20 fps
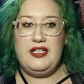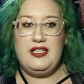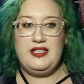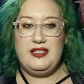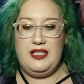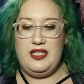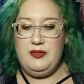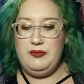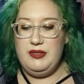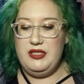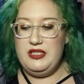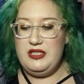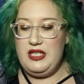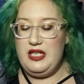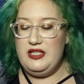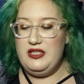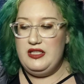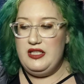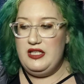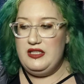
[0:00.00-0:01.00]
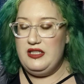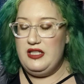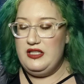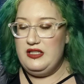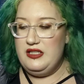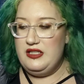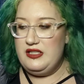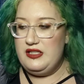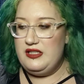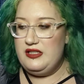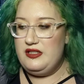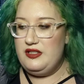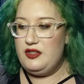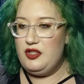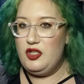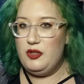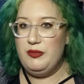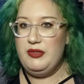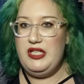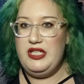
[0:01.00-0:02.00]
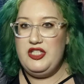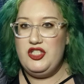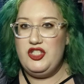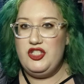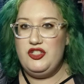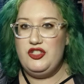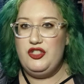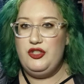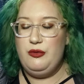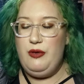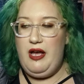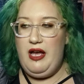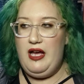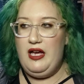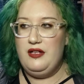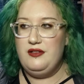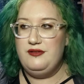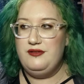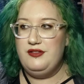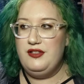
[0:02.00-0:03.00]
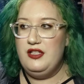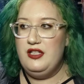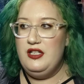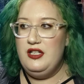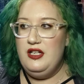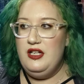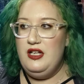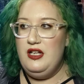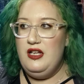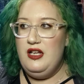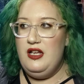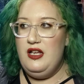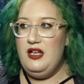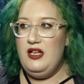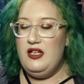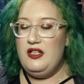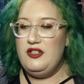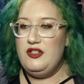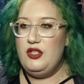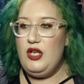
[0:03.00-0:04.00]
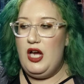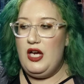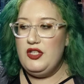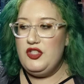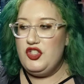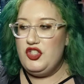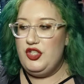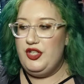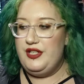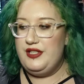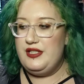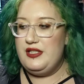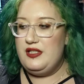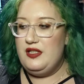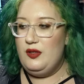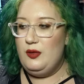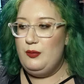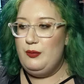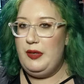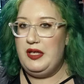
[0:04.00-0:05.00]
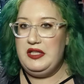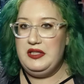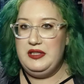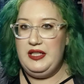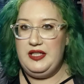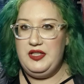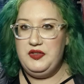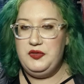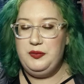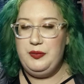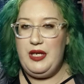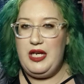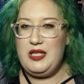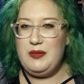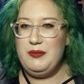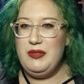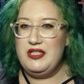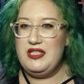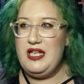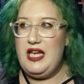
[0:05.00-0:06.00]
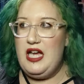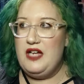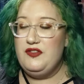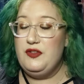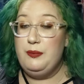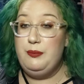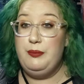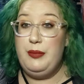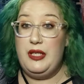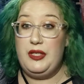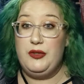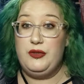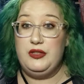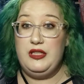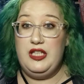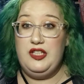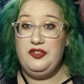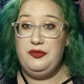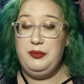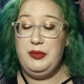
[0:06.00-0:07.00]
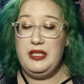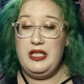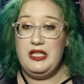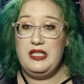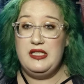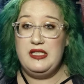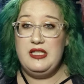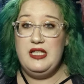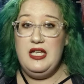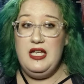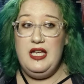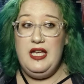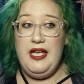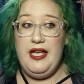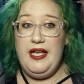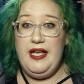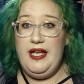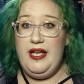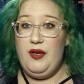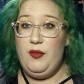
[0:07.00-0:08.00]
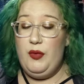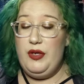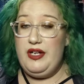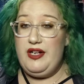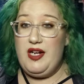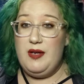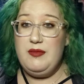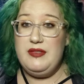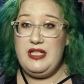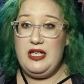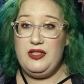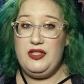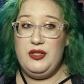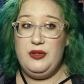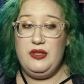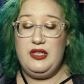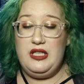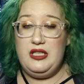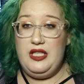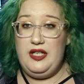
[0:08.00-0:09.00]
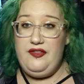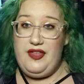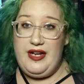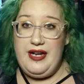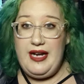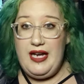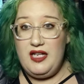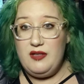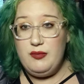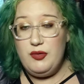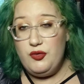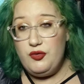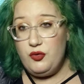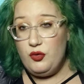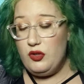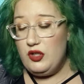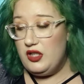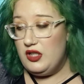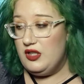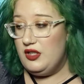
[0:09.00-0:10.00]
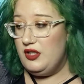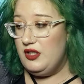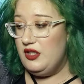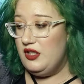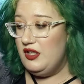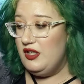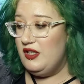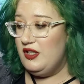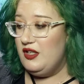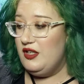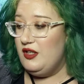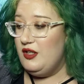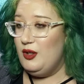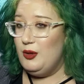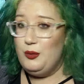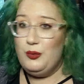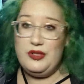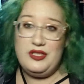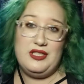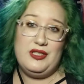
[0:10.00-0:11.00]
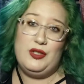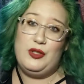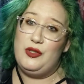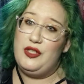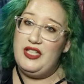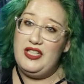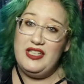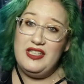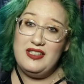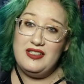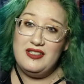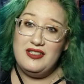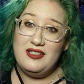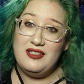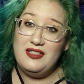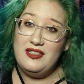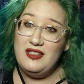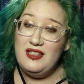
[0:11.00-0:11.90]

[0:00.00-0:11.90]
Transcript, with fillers: excitement and and, and this determination to have not just my life back, but to have a better life because when it comes down to it, the life that I had before wasn't great.